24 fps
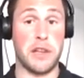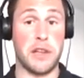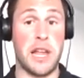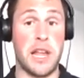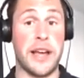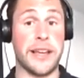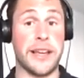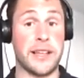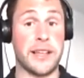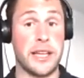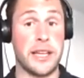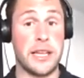
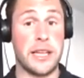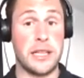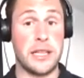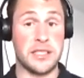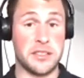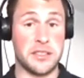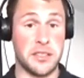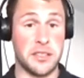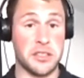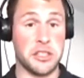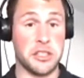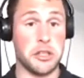like
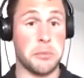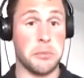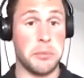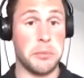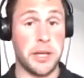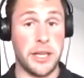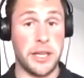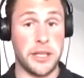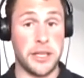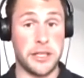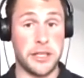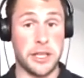listening to the
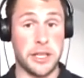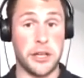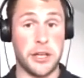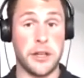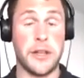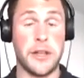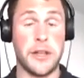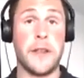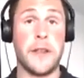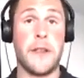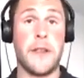media,